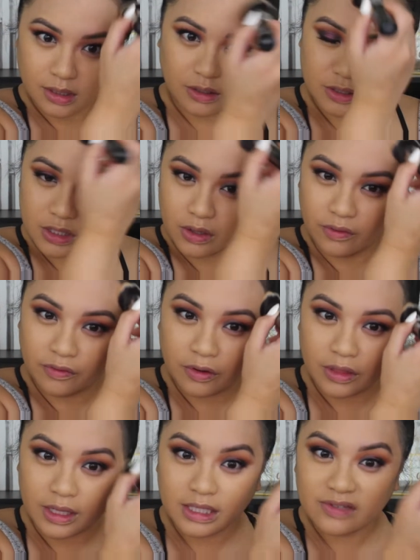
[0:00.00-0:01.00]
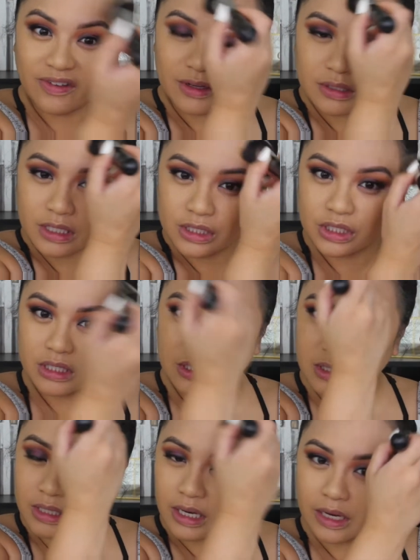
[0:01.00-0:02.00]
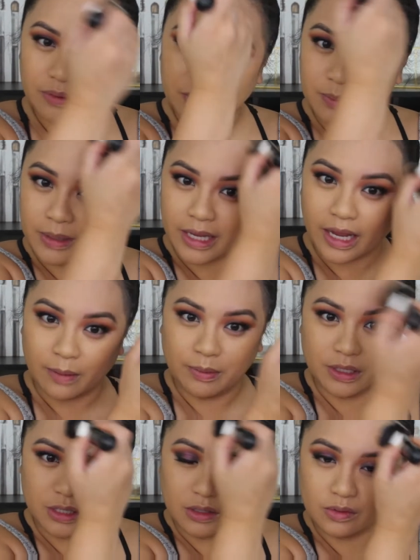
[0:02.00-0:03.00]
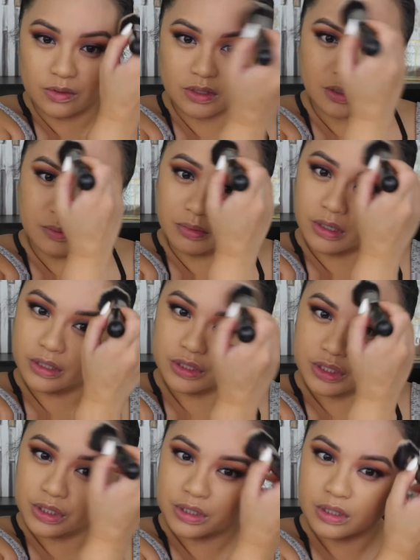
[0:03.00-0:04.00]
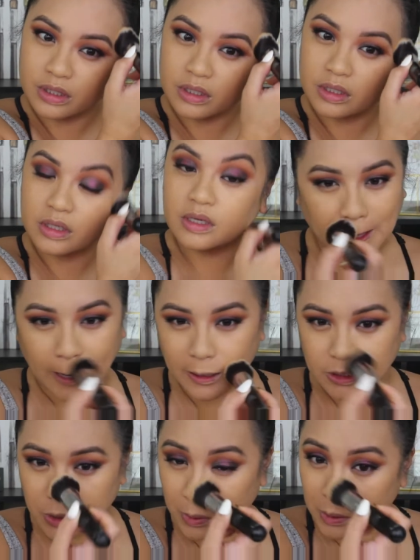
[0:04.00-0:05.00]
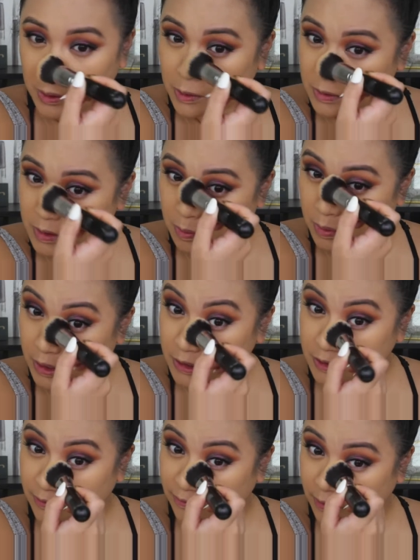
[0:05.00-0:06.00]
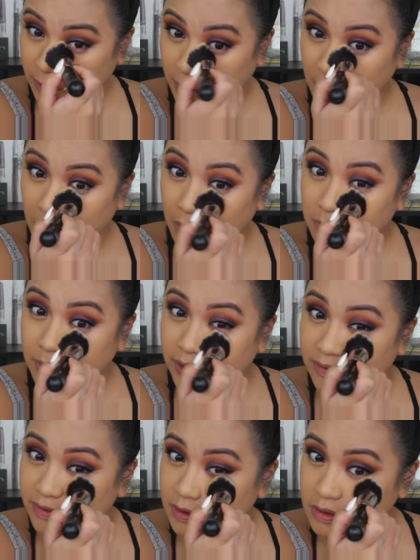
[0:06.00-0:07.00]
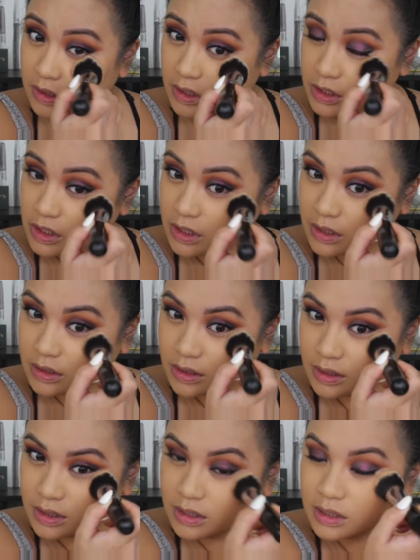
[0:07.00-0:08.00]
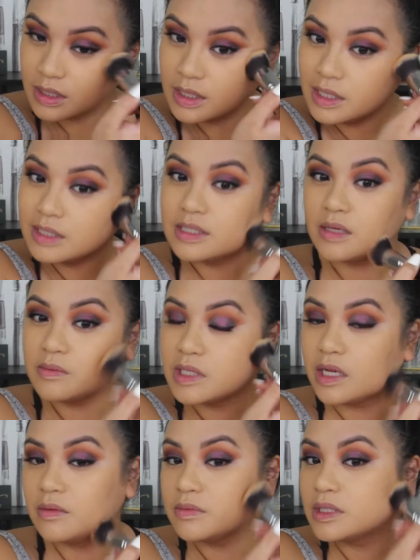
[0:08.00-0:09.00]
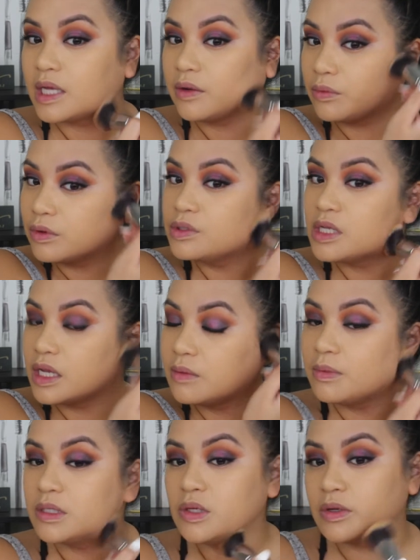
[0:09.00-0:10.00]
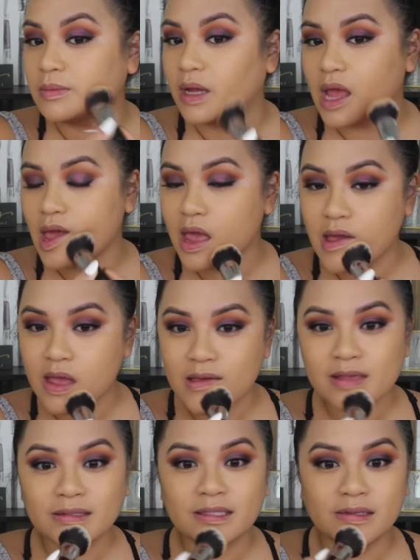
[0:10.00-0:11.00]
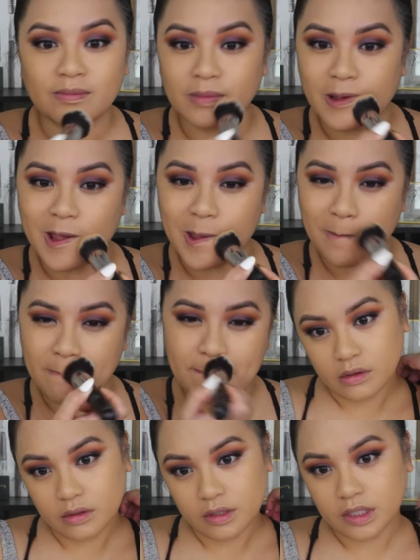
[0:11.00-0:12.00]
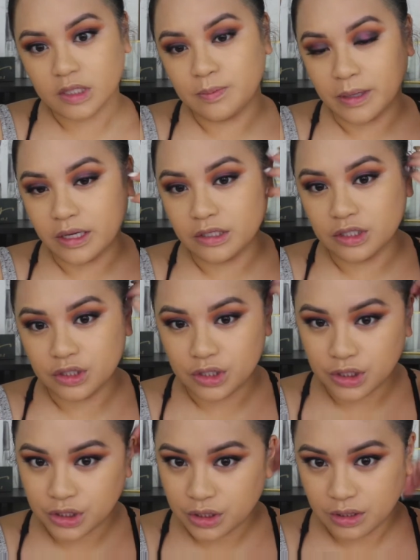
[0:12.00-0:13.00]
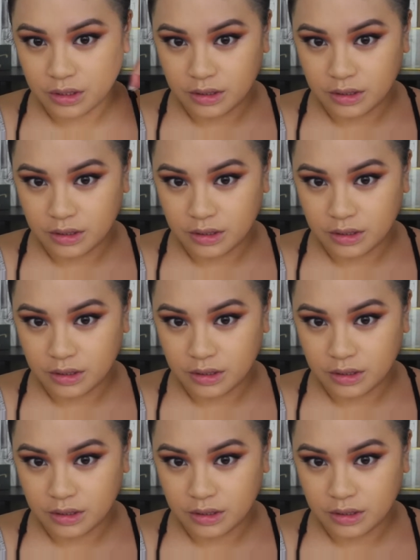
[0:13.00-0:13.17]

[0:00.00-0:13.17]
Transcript: So for this foundation, I would be happy to use a brush. I don't use a brush for all my foundations. Sometimes I rotate between my hands and my sponge.